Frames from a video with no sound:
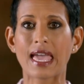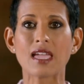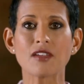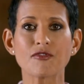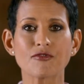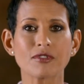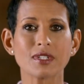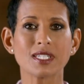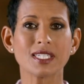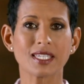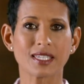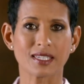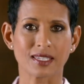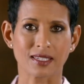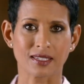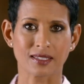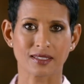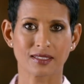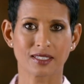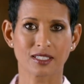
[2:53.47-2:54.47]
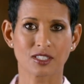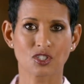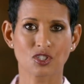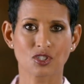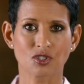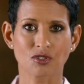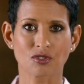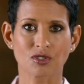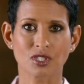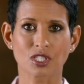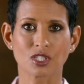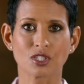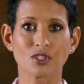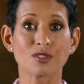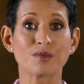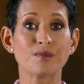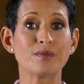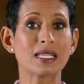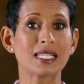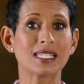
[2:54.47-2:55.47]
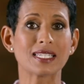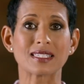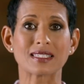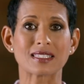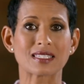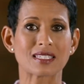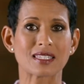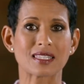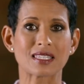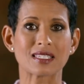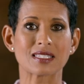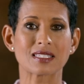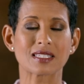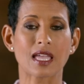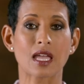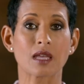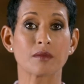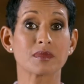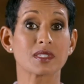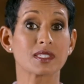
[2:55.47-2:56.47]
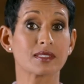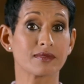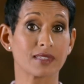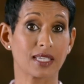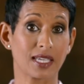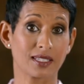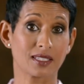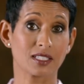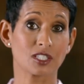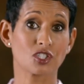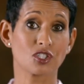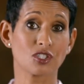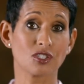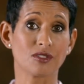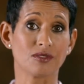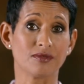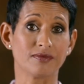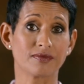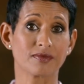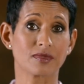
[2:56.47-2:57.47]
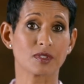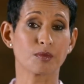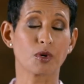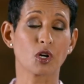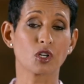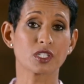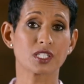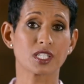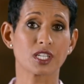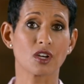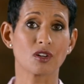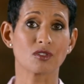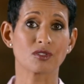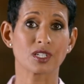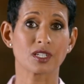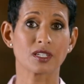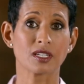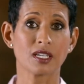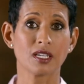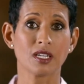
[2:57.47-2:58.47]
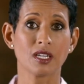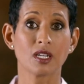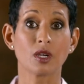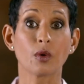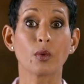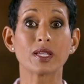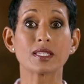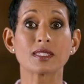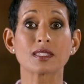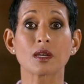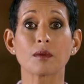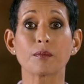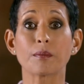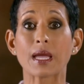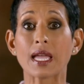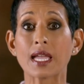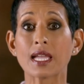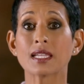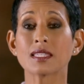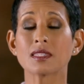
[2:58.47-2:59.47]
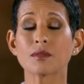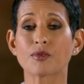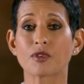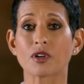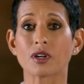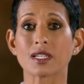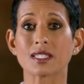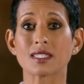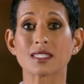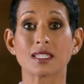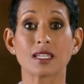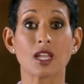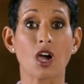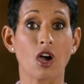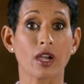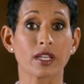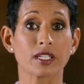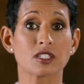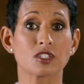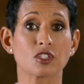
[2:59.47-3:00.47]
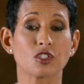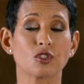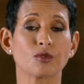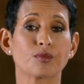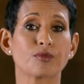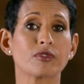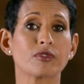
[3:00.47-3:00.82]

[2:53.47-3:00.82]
Every year, insurers lose millions to these scams, and it's you, the policyholder, who ends up paying the price in hikes to your